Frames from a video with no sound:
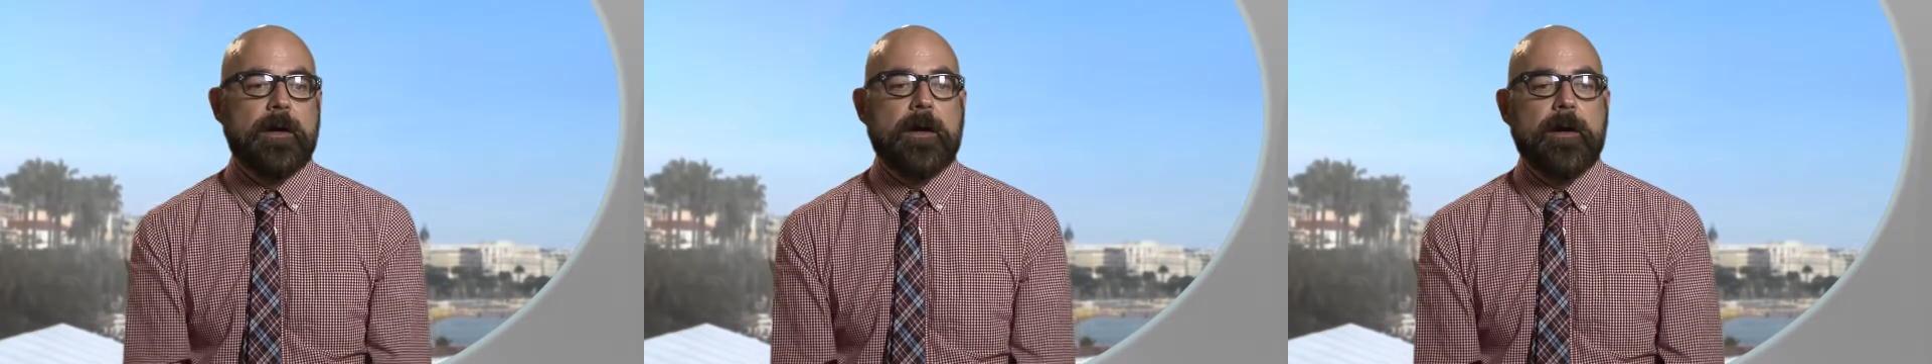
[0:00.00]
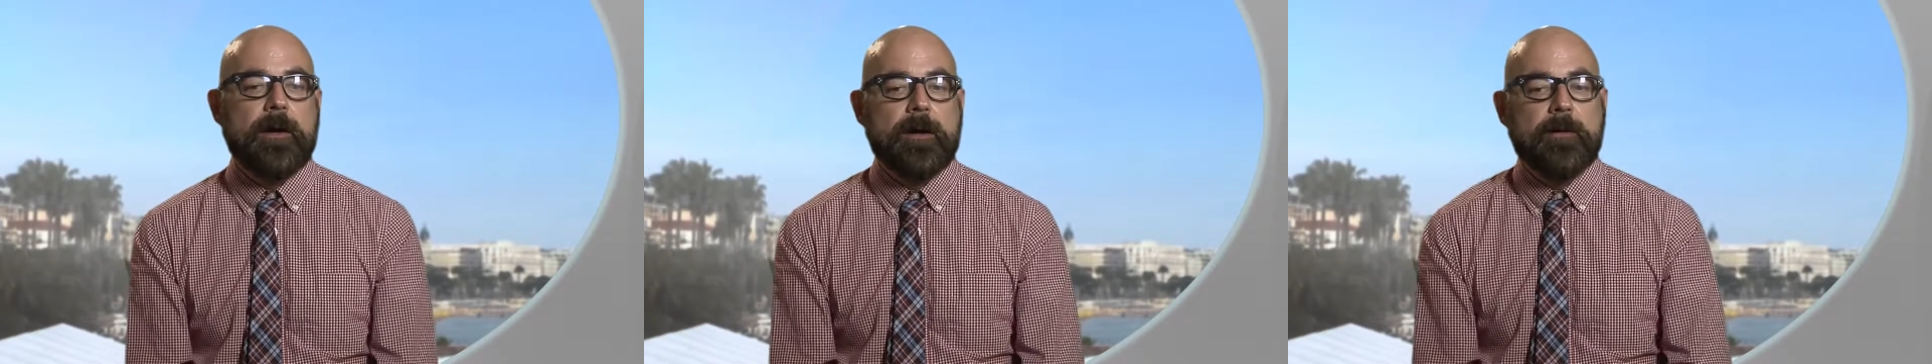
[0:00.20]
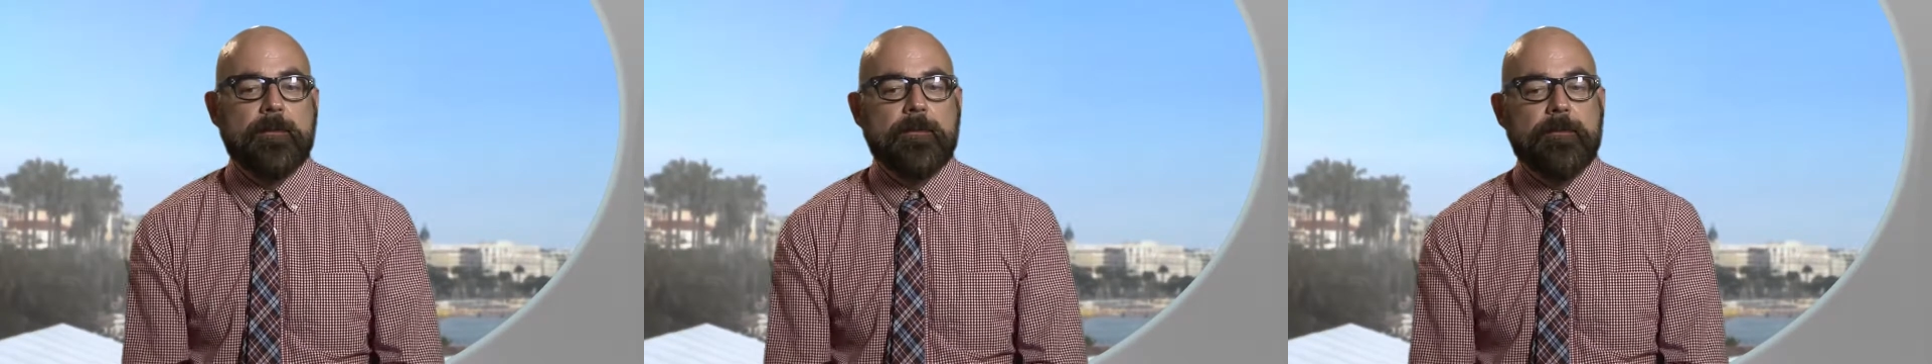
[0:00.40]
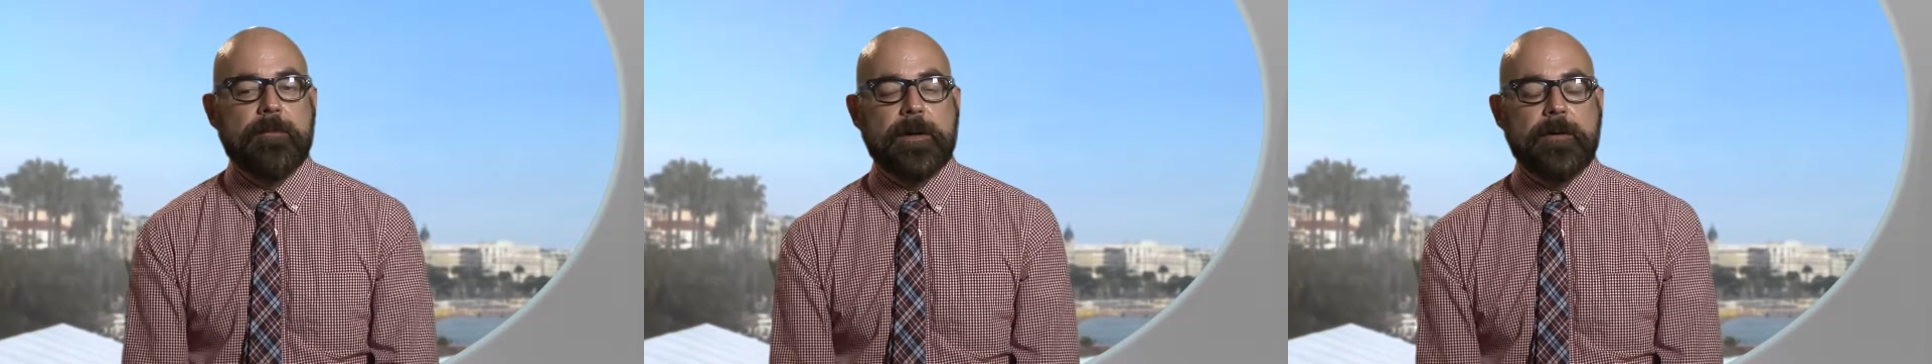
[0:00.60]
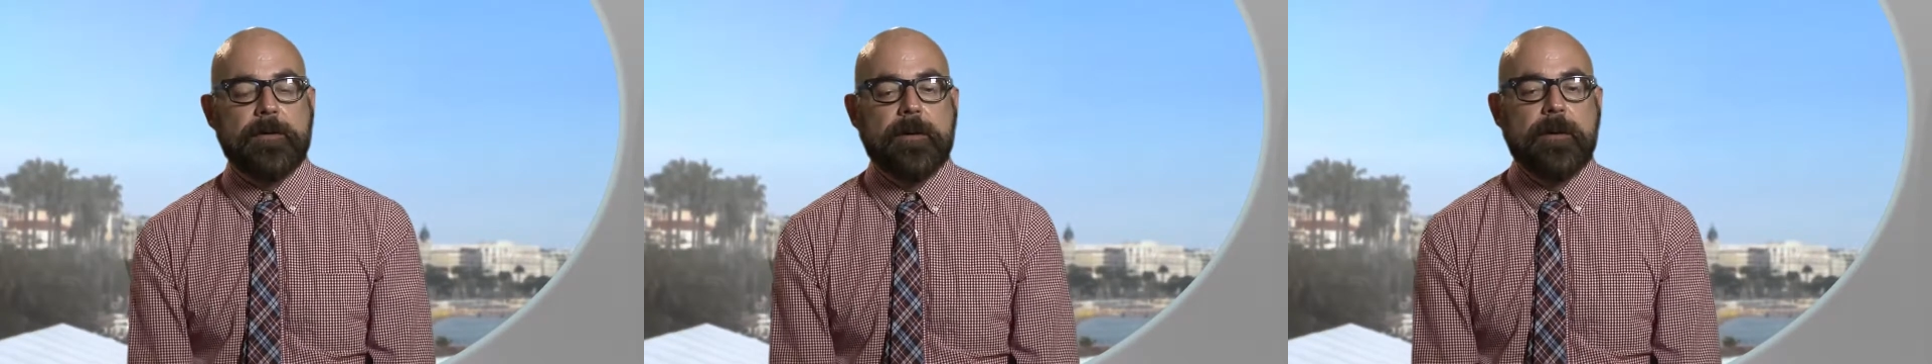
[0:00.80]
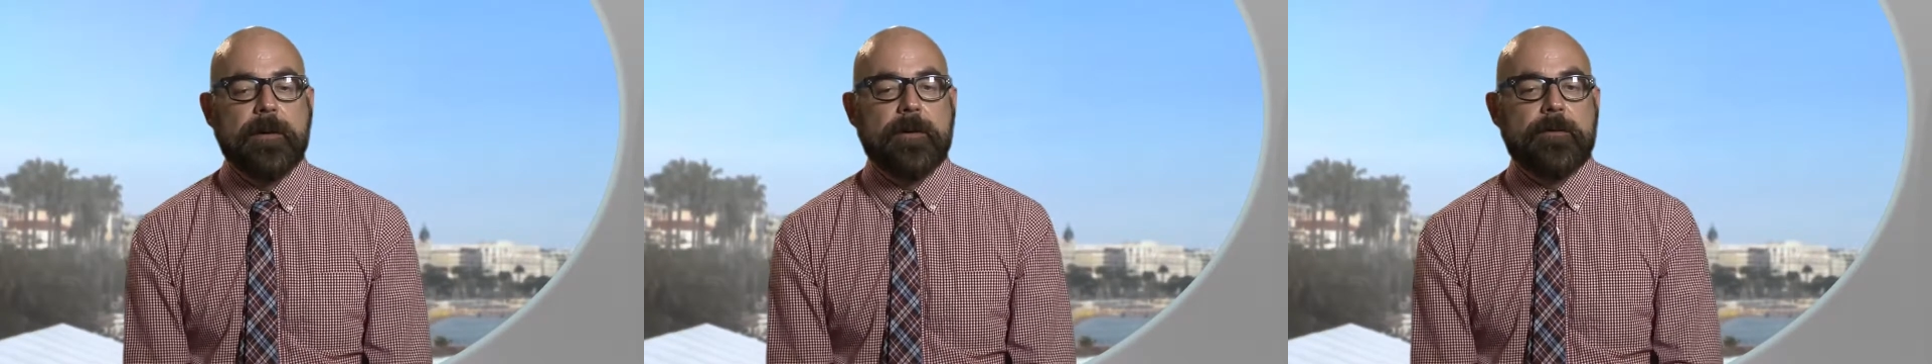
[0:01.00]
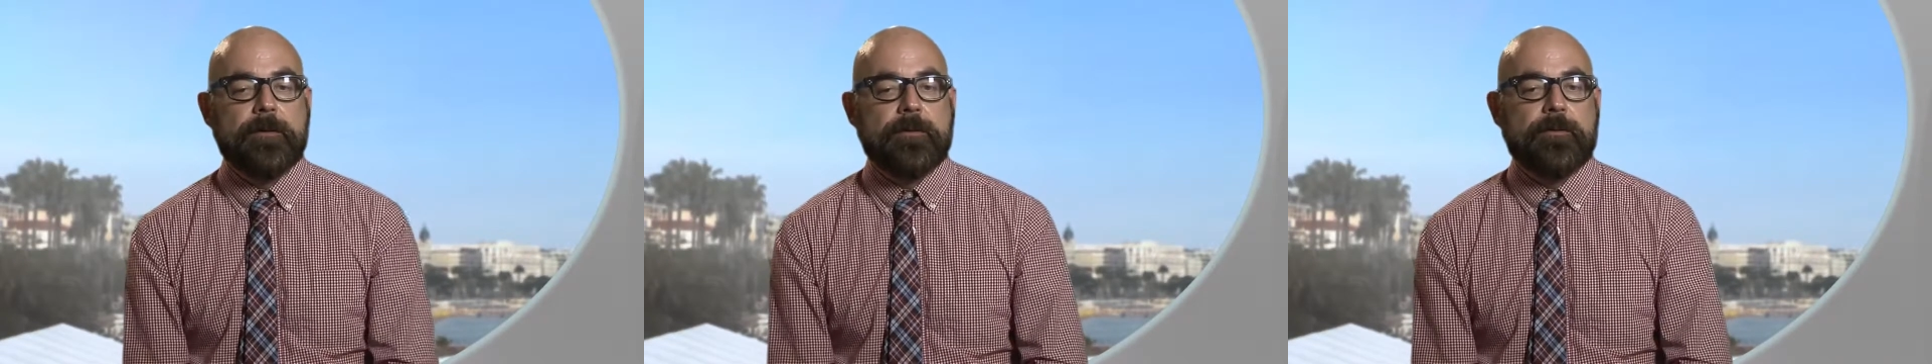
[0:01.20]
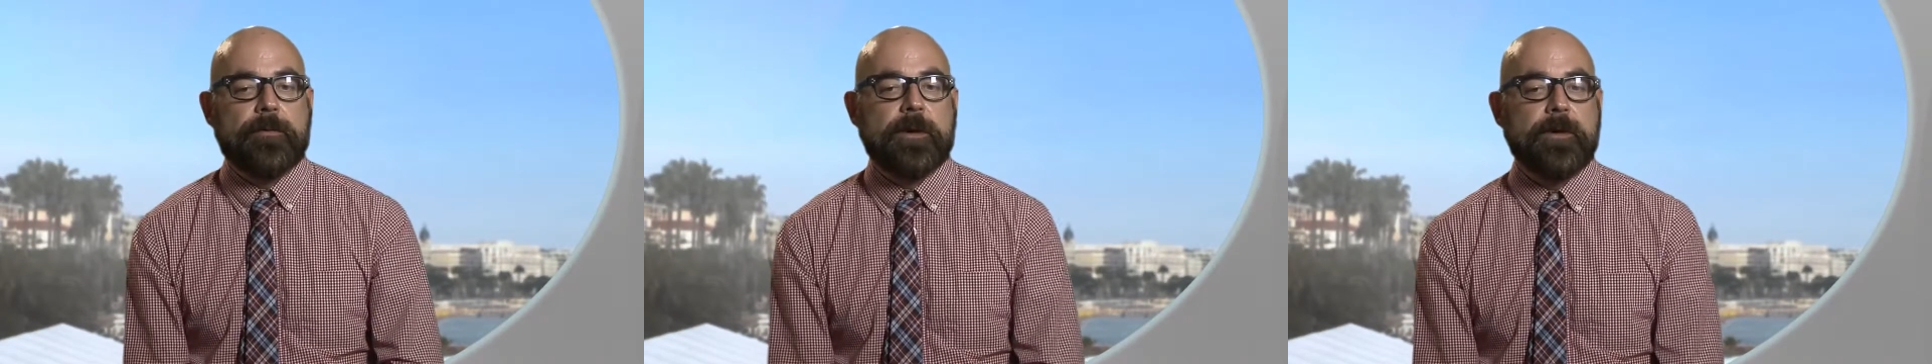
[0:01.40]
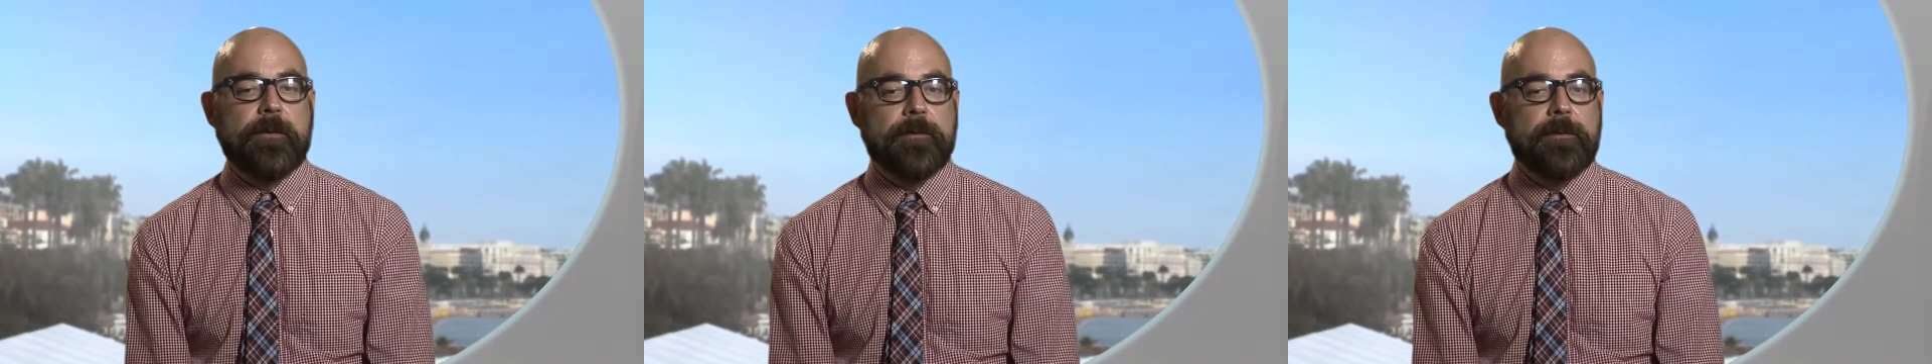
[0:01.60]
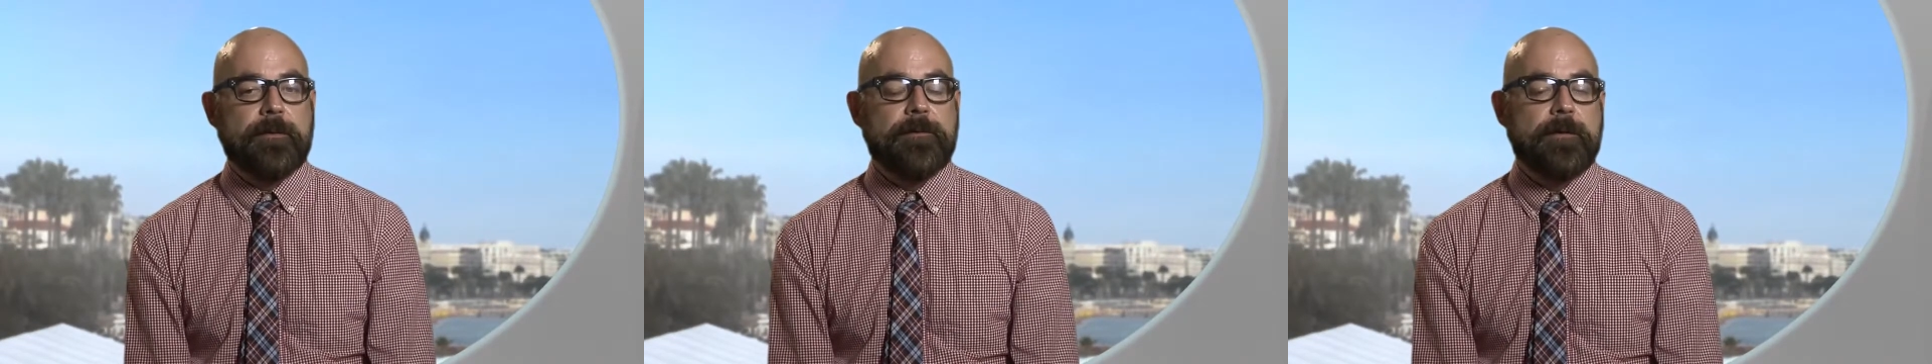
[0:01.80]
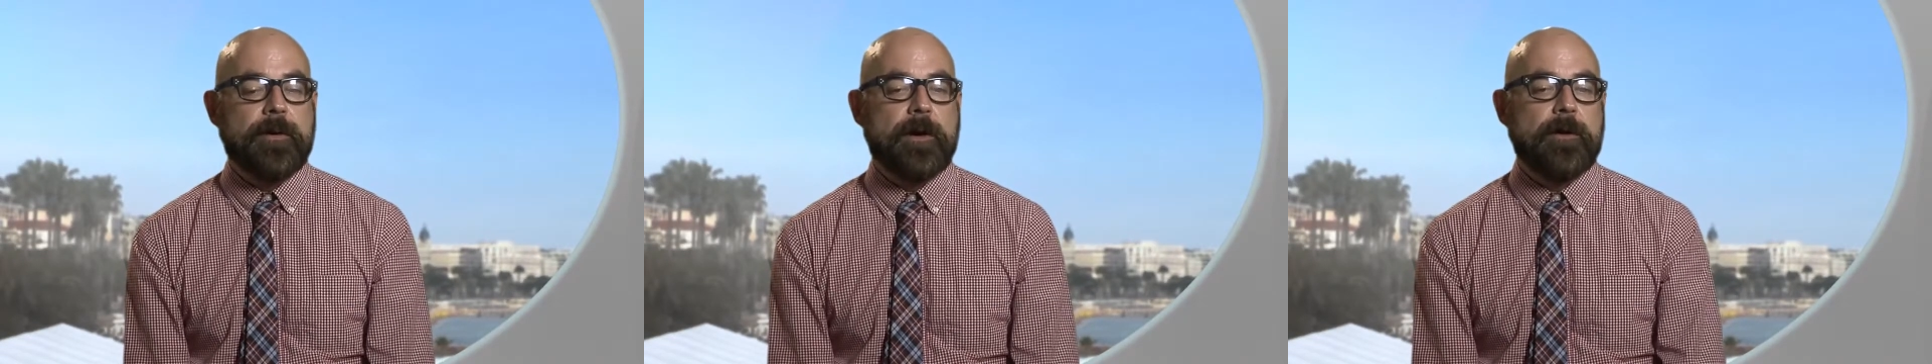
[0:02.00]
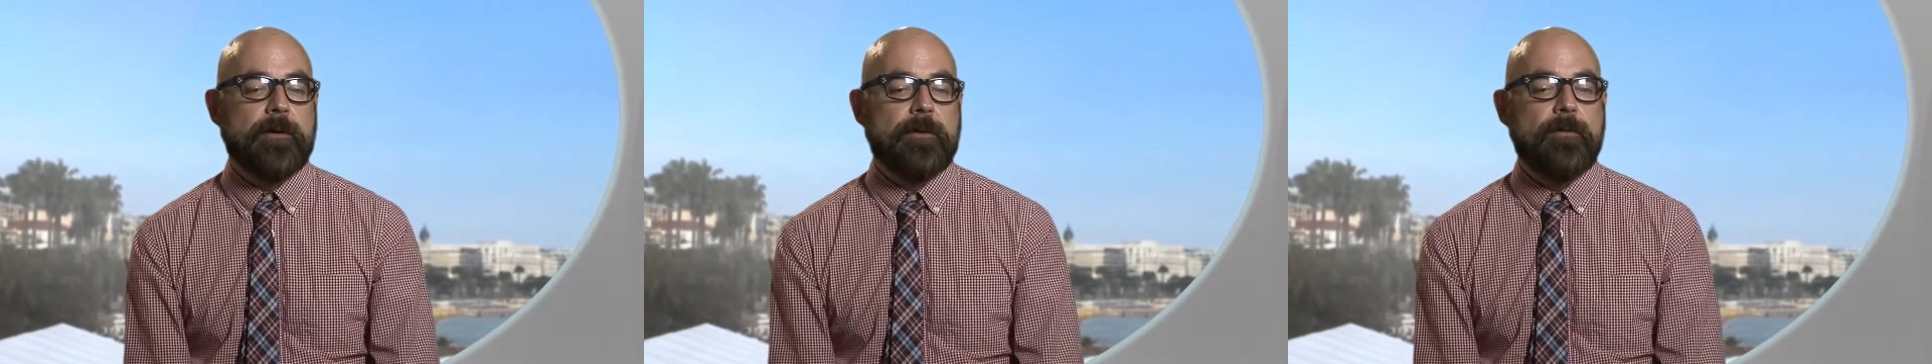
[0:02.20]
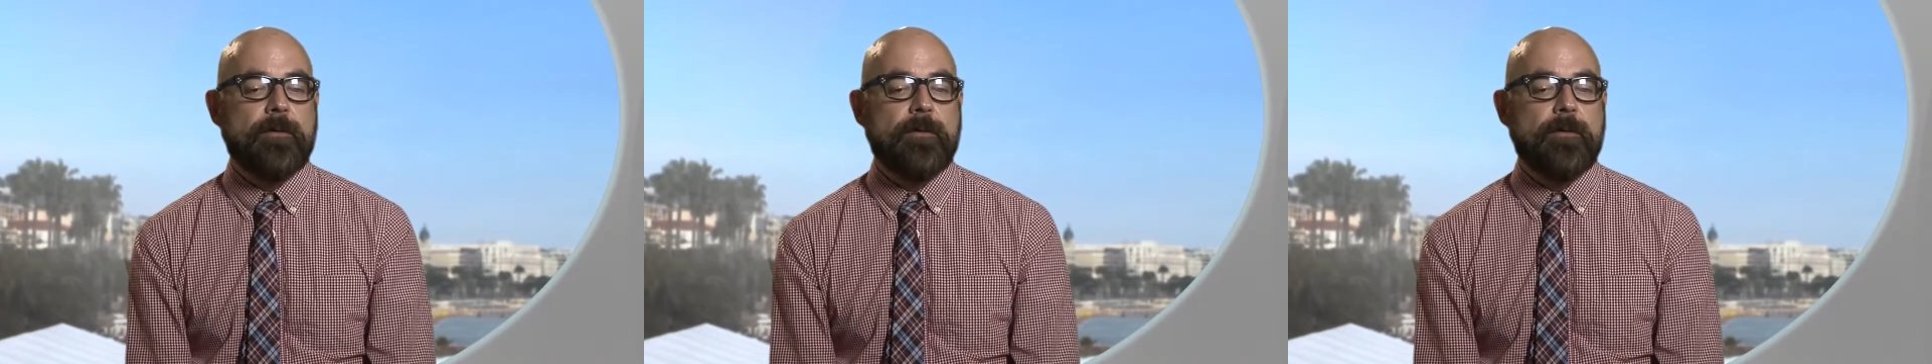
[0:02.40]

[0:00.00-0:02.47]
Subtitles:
But the trick is to find